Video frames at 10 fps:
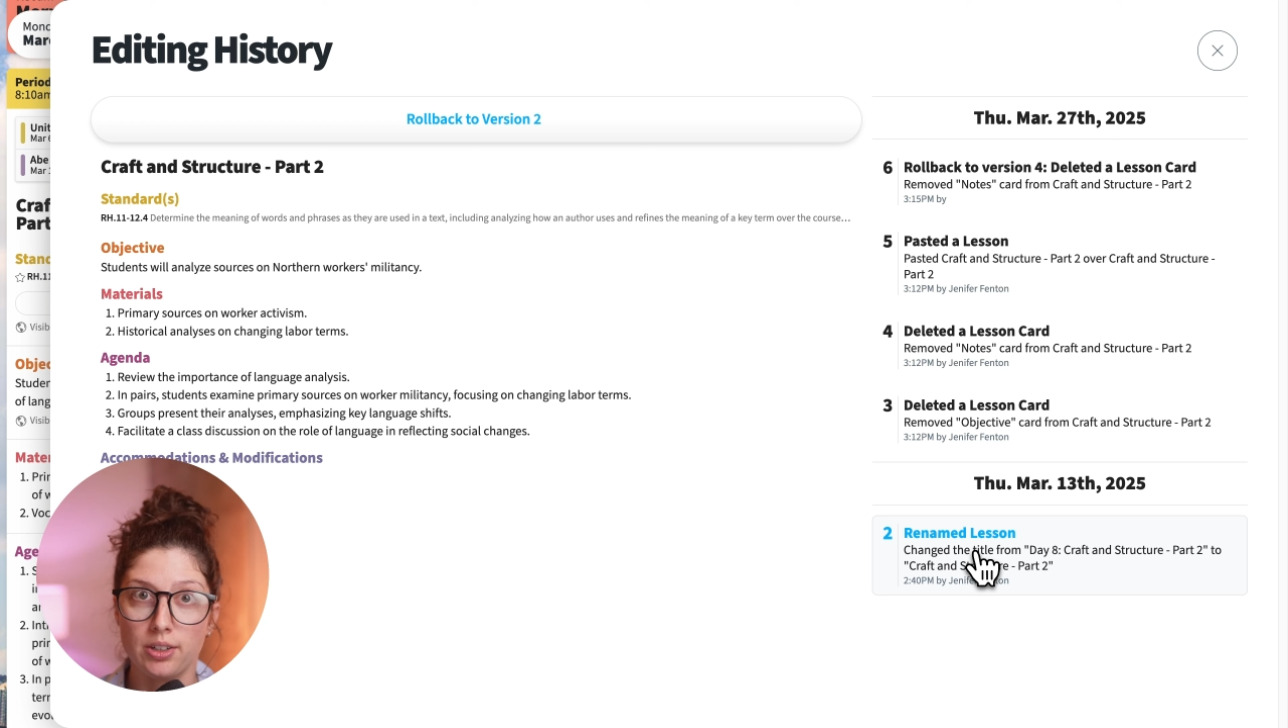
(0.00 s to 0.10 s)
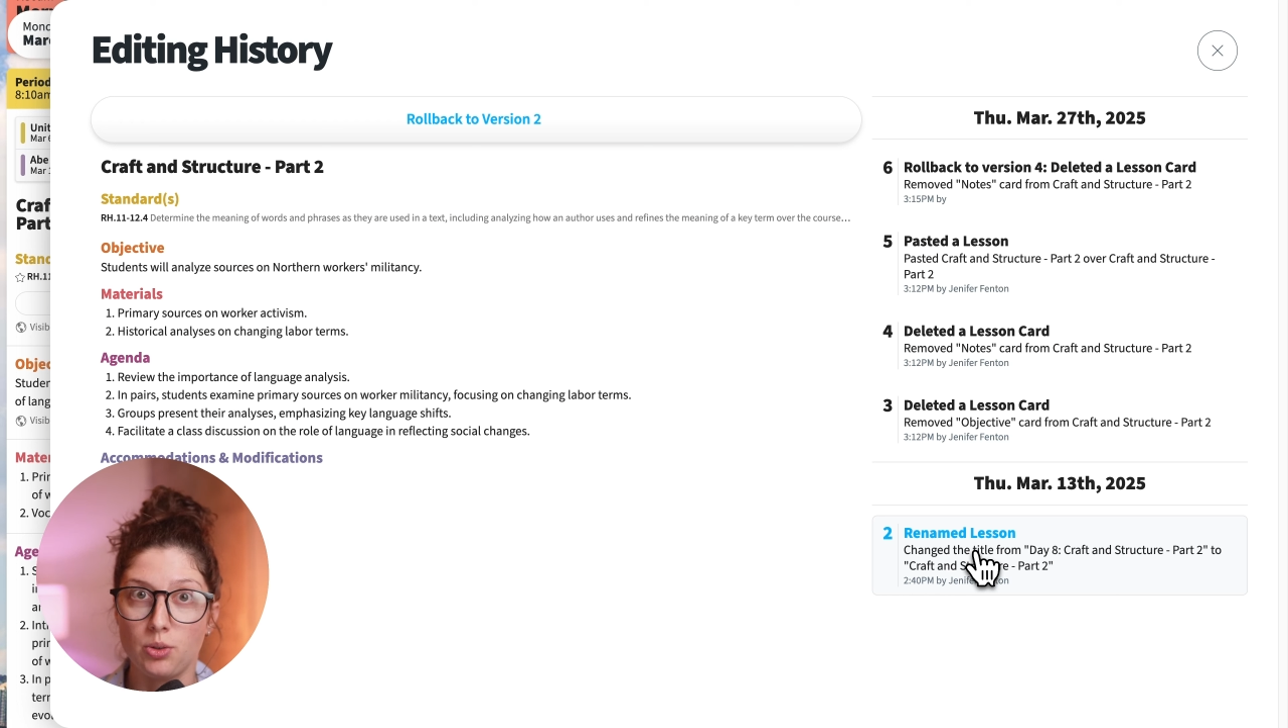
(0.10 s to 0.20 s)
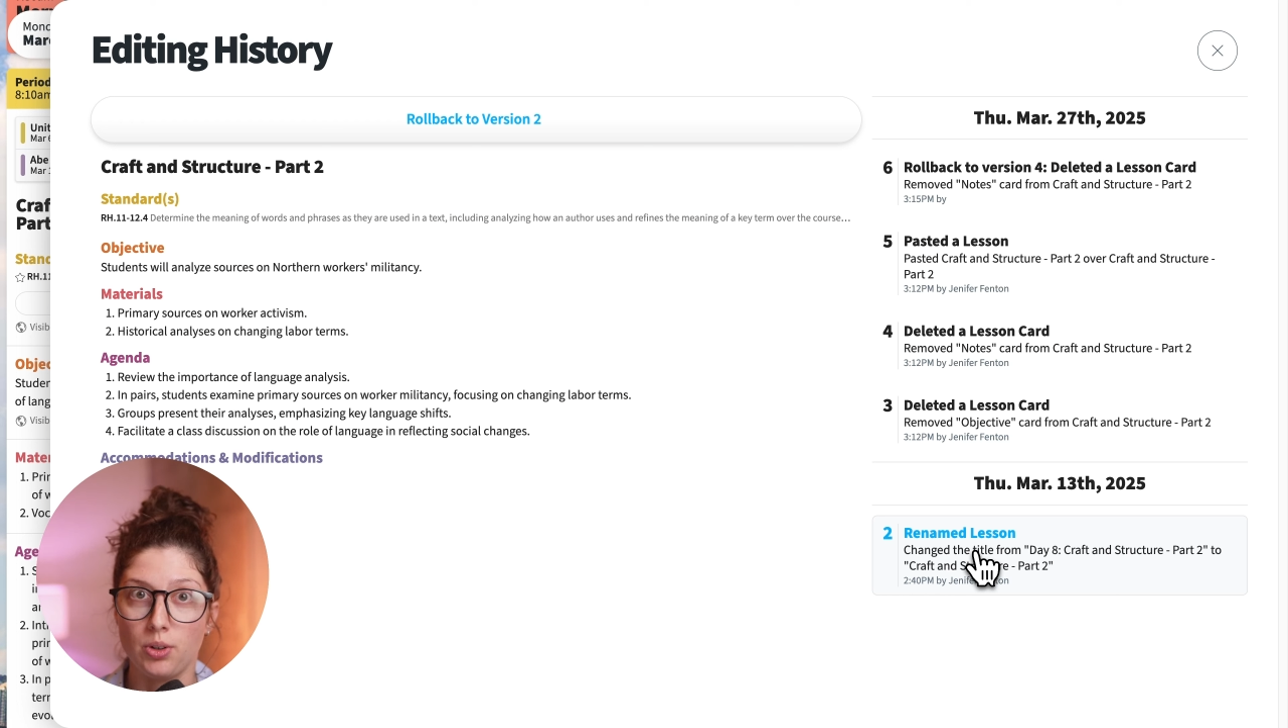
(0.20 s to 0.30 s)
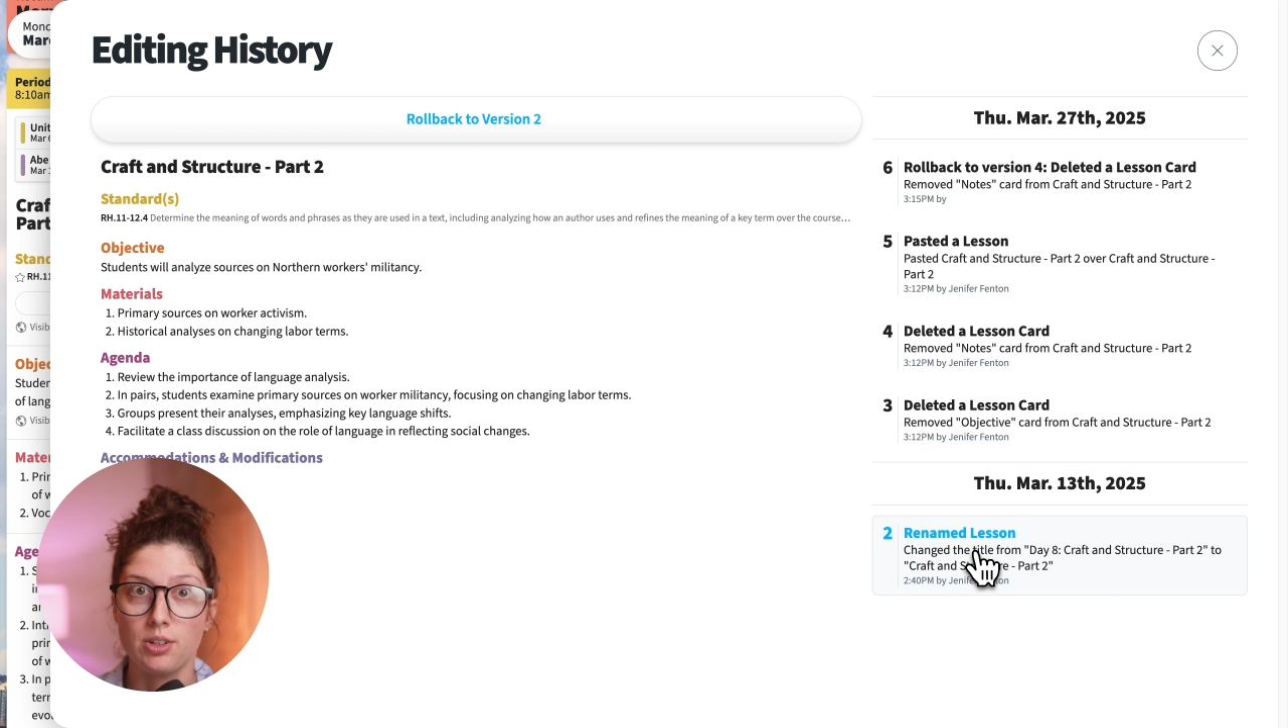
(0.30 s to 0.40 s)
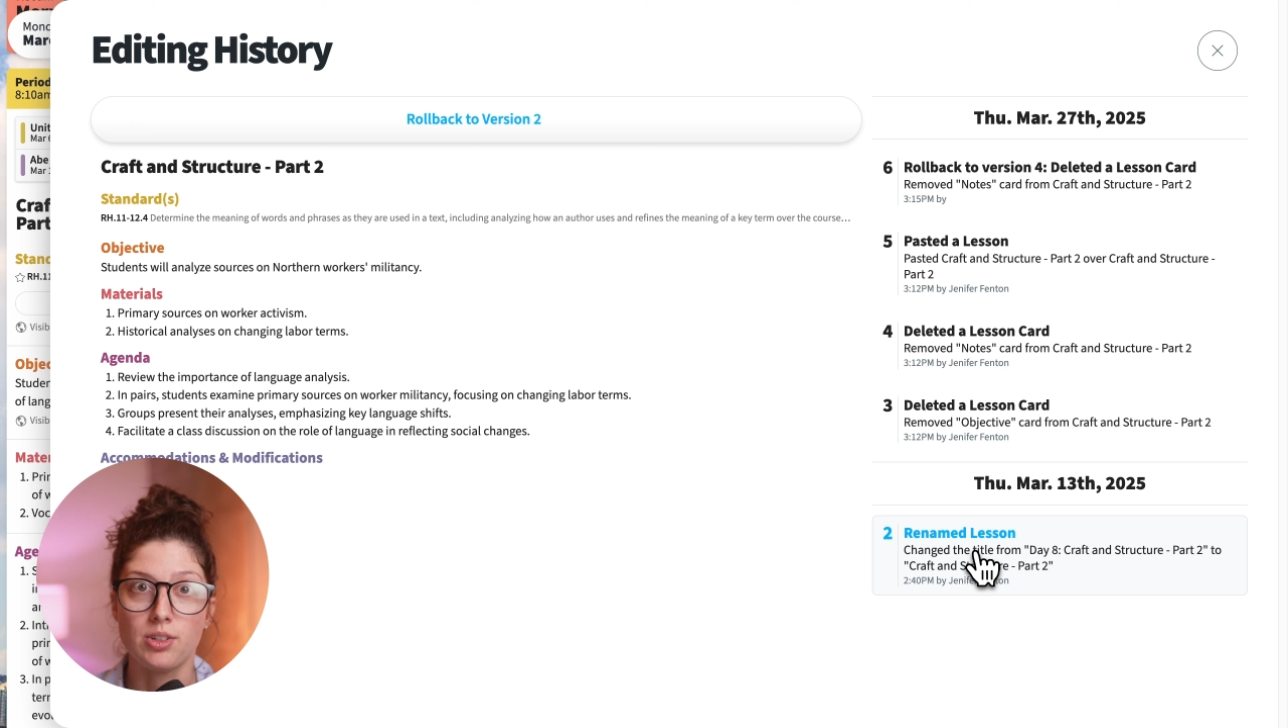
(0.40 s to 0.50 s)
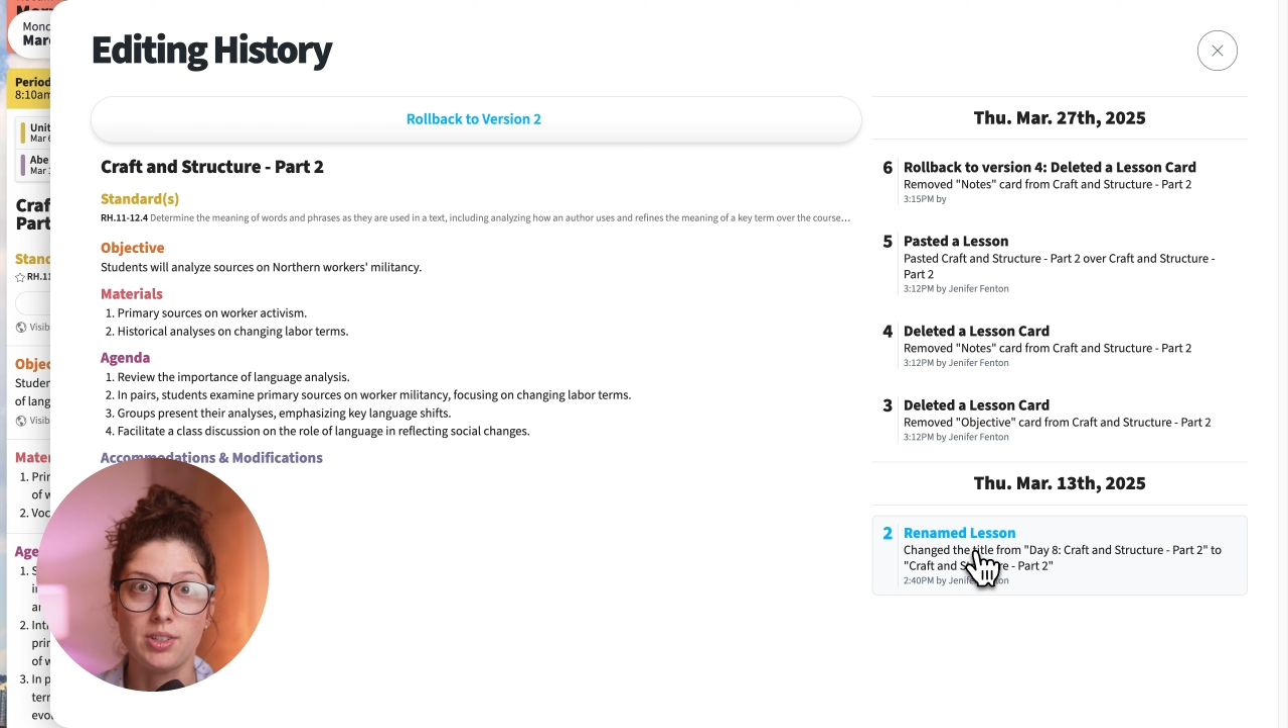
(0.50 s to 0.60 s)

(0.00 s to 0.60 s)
or you just